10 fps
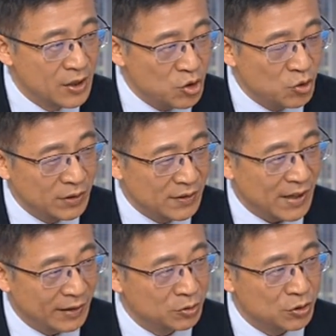She
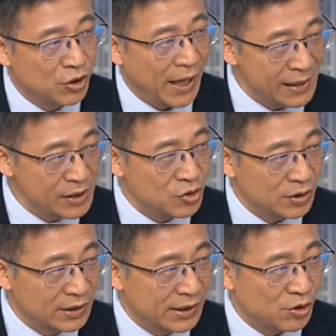decided to challenge
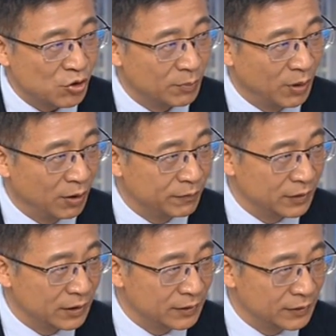the leadership of,
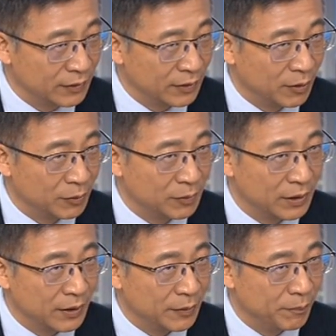uh, you know, mm-hmm.
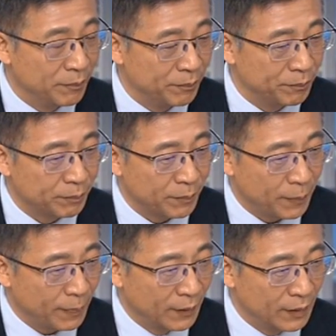um,
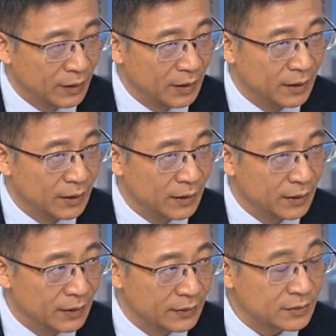
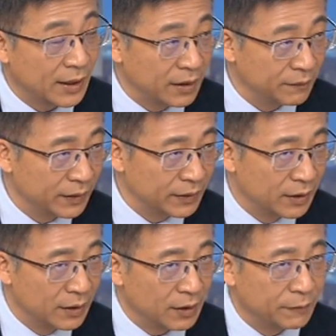uh, Tsai Ing-wen.
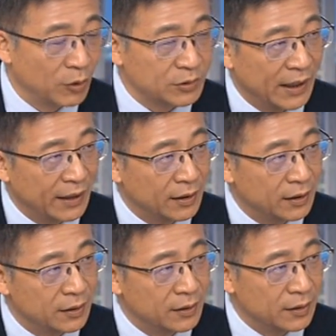Of course,
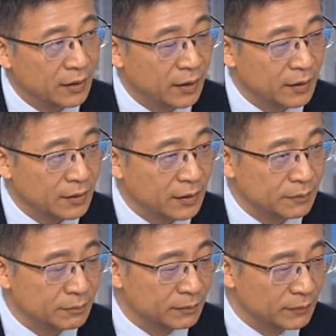Anna uh,
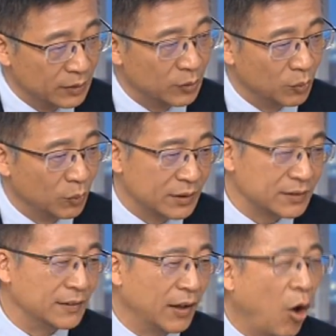was
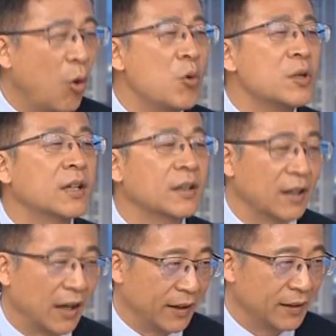an old
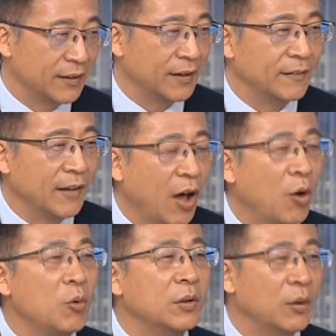guy an mm. Mm-hmm.
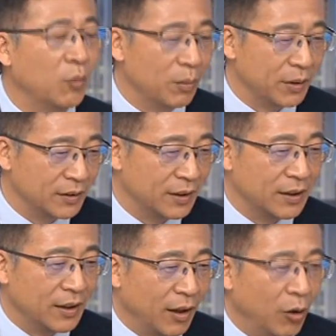older oh, woman,
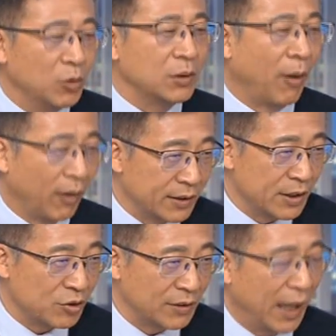older oh,
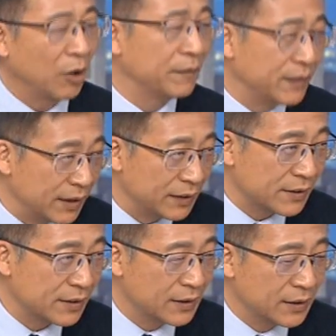politician, out of date.
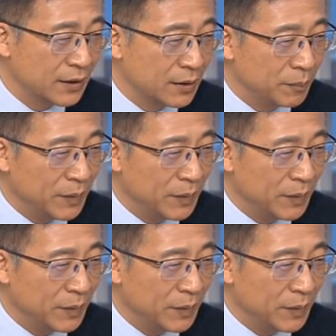Mm.